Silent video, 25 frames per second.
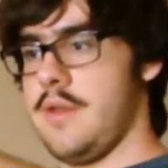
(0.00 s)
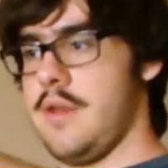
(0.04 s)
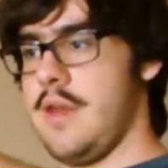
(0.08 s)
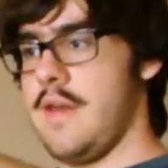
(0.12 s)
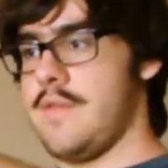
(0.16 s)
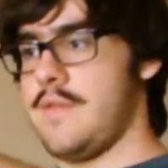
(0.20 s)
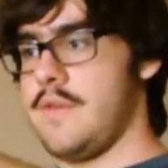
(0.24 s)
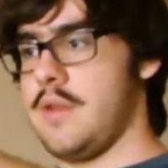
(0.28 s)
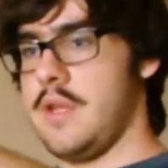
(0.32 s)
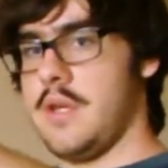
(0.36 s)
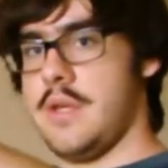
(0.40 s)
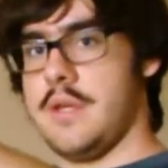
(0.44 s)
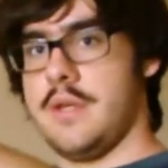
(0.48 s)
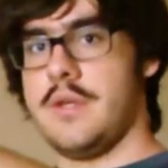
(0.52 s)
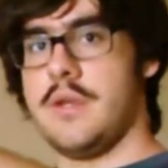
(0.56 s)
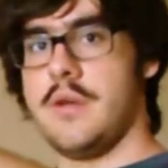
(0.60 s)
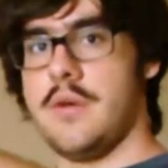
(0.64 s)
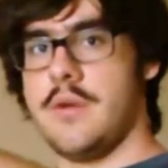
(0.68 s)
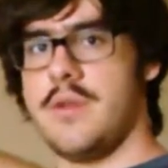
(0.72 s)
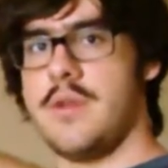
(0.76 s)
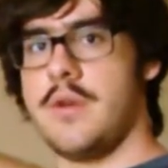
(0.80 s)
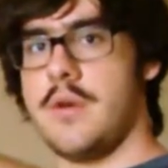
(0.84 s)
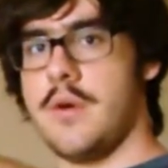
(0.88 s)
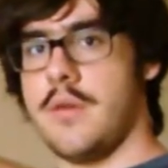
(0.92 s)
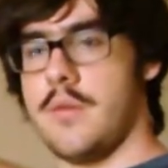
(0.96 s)
You have to like you
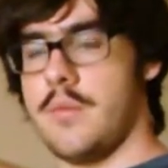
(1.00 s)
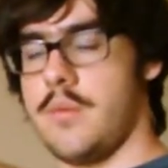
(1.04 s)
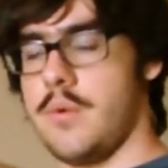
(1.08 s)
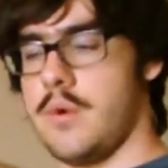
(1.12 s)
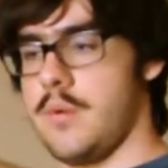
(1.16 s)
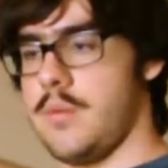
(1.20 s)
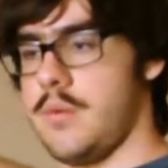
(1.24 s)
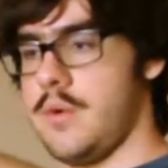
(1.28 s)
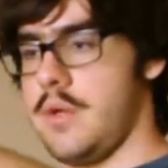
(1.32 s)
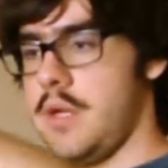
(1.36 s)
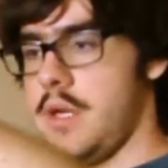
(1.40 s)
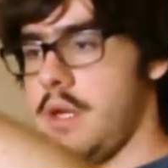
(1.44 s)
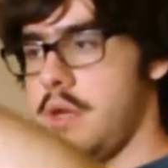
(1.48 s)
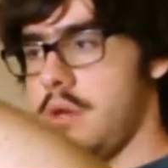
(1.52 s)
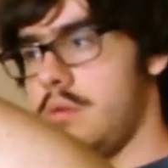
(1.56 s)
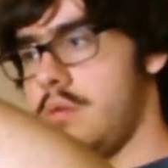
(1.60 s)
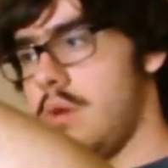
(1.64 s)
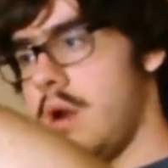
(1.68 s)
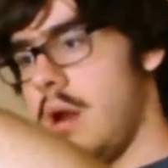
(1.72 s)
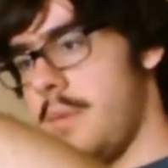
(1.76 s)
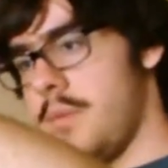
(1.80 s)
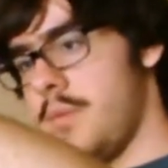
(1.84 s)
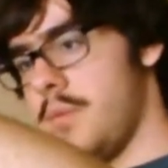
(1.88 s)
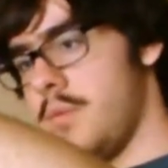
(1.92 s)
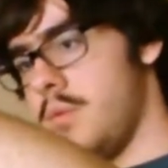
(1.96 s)
know you know the one where you like
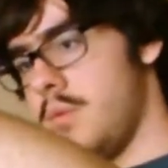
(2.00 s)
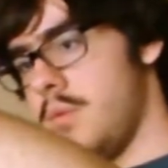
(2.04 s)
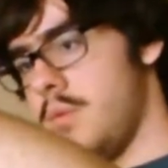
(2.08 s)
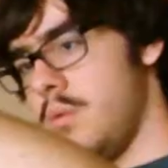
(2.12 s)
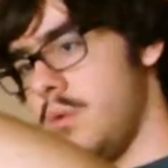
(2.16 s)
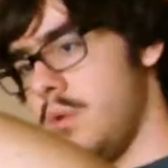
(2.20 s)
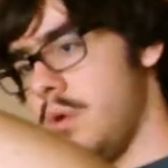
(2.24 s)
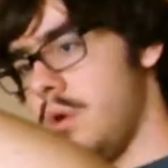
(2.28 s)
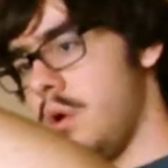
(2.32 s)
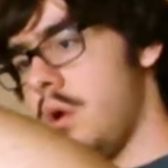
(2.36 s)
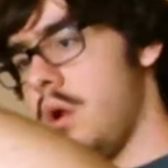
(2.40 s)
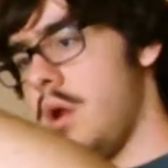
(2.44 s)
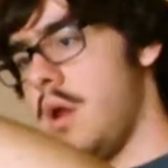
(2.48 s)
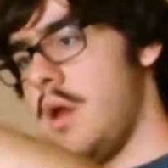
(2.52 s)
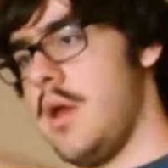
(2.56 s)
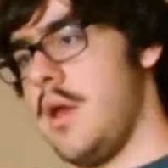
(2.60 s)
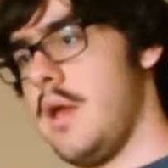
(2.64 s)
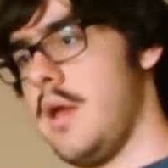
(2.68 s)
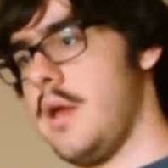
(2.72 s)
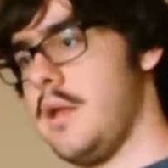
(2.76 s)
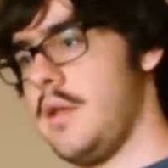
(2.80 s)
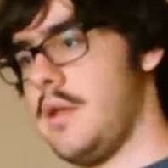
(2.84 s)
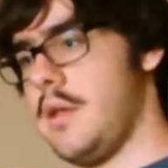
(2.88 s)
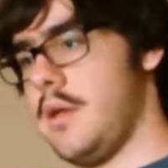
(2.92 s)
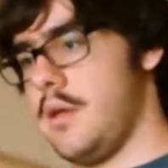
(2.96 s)
drop the ruler
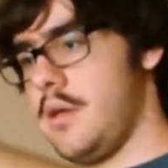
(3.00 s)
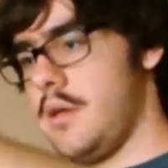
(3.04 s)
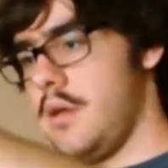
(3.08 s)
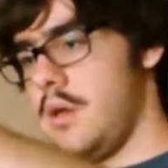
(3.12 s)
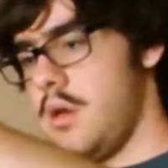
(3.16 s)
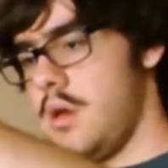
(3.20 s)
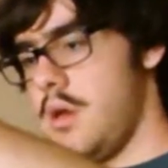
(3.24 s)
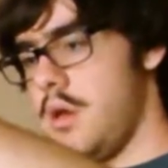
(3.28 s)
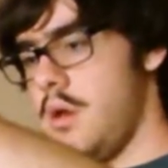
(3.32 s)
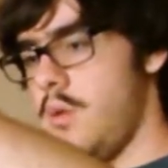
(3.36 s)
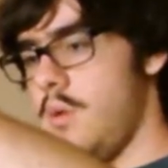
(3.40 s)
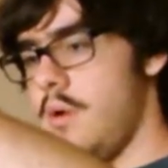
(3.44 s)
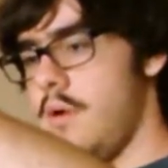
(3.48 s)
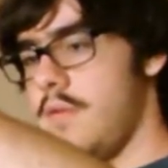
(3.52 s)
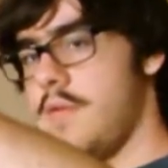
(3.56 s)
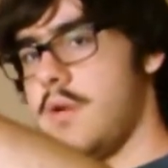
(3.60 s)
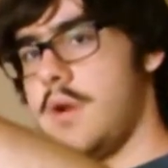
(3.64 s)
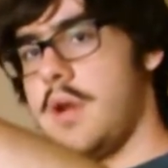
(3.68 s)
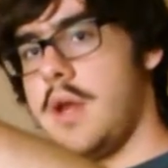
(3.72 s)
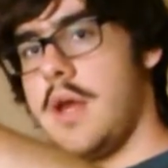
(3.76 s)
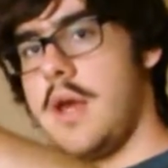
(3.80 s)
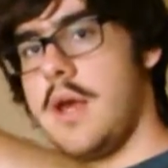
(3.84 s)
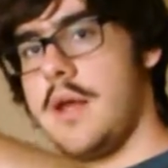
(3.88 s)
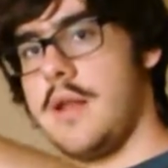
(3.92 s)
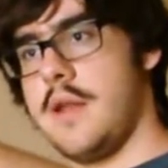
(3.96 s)
and like whoever
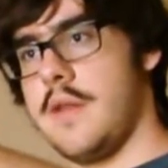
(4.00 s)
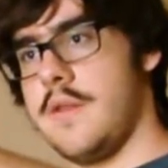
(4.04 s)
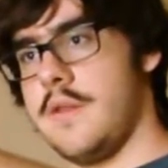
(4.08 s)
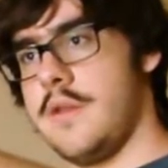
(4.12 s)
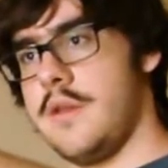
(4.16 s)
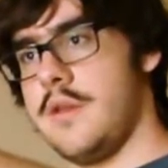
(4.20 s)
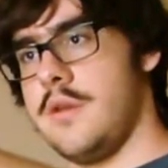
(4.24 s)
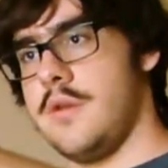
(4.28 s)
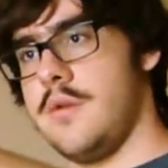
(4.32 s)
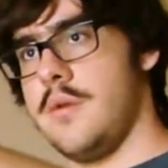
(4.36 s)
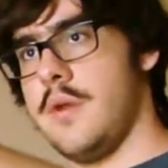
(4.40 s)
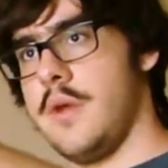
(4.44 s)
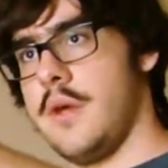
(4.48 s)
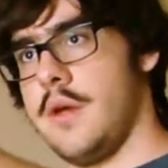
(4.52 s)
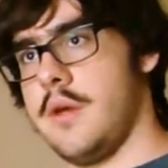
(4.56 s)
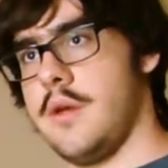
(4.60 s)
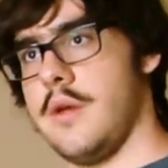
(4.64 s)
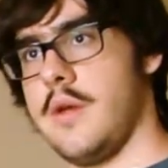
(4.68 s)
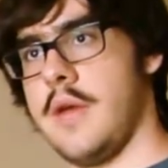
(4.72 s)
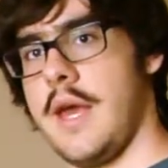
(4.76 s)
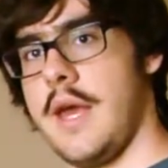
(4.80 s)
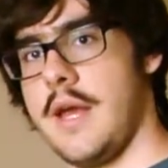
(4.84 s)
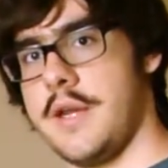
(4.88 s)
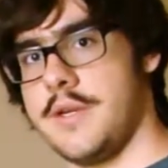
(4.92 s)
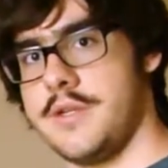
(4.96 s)
cat and then you like
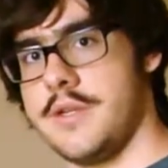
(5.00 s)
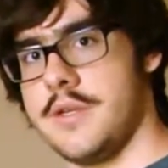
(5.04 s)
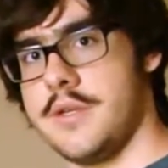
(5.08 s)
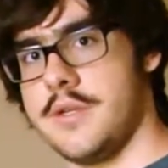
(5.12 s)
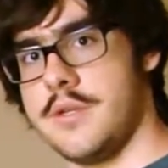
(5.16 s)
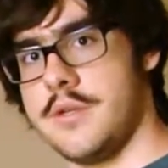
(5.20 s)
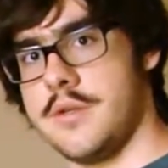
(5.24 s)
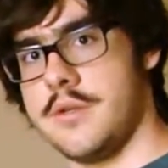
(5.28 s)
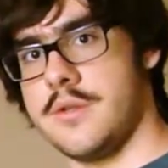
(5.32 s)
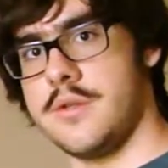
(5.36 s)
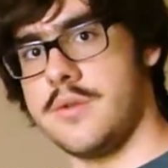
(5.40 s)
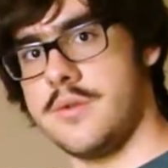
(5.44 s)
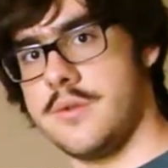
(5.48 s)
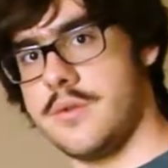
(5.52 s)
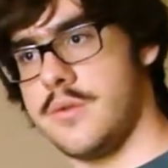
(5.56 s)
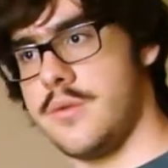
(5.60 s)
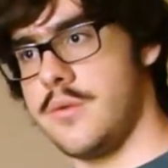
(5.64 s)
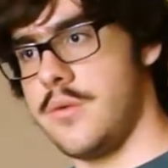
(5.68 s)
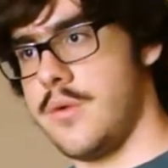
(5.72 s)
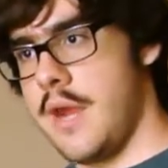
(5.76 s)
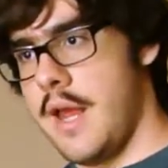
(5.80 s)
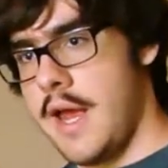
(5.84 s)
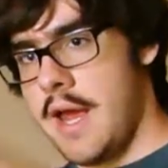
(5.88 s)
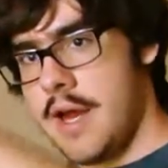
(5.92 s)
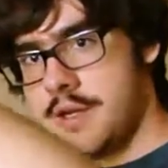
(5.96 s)
catch it to do do
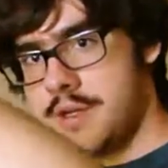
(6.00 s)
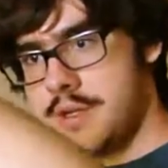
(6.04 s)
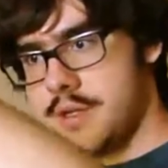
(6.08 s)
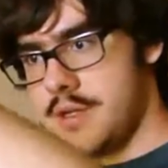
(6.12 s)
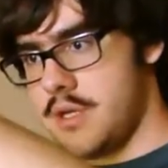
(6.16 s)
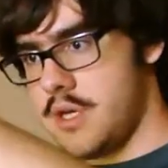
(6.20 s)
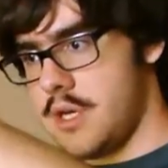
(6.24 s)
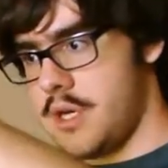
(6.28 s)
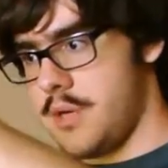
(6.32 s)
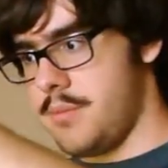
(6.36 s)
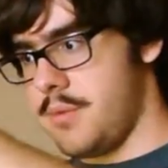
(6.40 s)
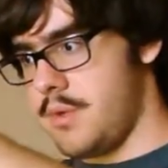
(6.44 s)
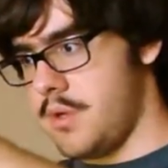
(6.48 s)
reaction time.